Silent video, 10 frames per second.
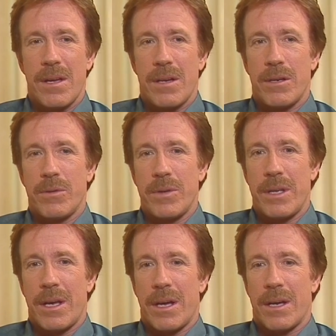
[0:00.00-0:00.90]
who,
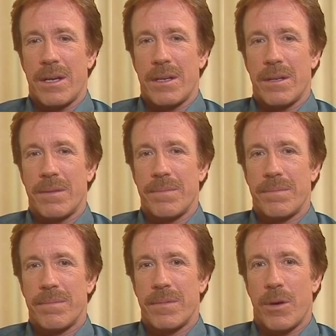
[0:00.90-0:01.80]
a
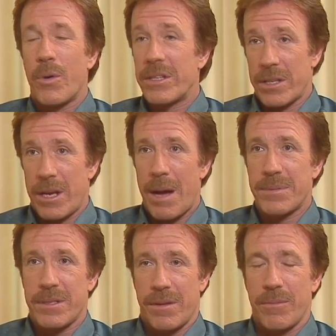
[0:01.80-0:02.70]
quick
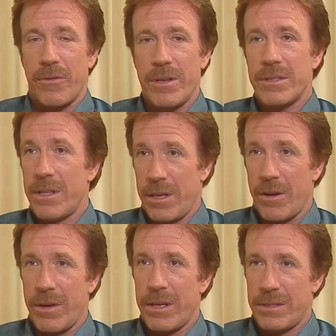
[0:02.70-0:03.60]
synopsis of the movie is, you
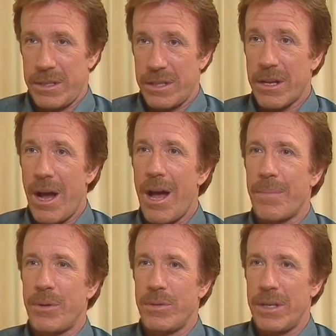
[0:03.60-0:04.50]
know, he's a cop
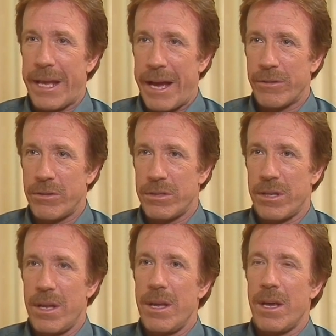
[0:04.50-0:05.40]
who encounters a
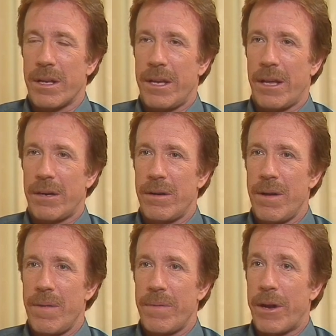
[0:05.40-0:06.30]
killer
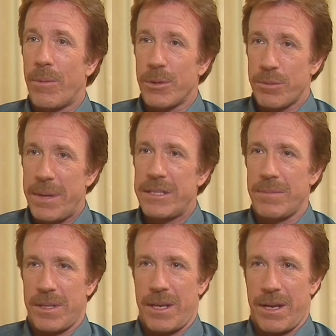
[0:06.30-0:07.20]
that almost beats him
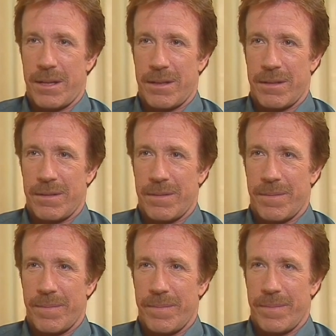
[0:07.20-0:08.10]
to death.
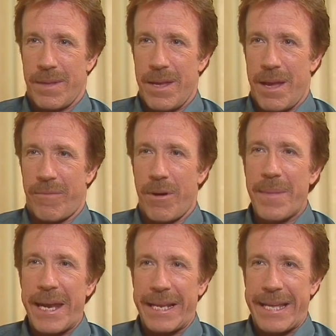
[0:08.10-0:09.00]
And from
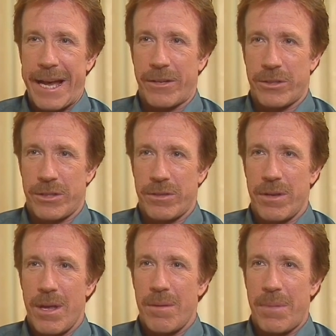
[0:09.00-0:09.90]
that encounter,
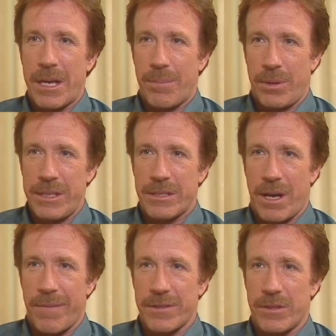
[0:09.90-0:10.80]
being a police
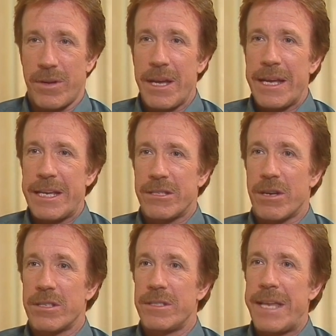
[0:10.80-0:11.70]
officer, he
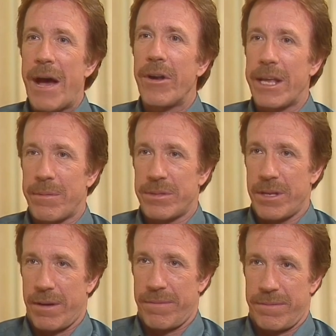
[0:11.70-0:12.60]
starts doubting
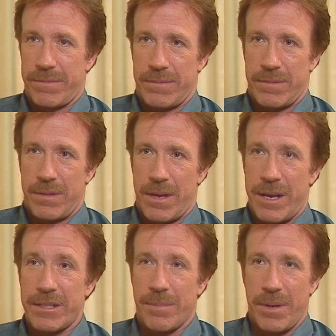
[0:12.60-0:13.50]
himself and
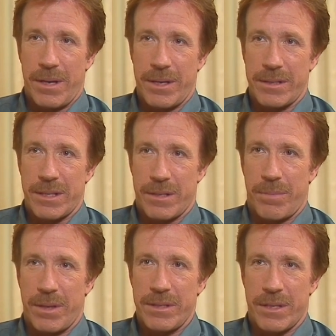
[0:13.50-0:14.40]
his abilities as a
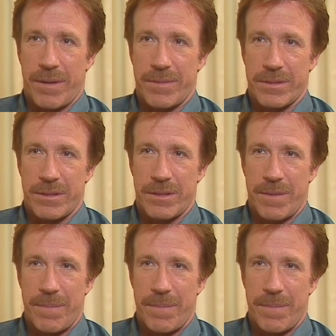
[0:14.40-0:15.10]
police officer,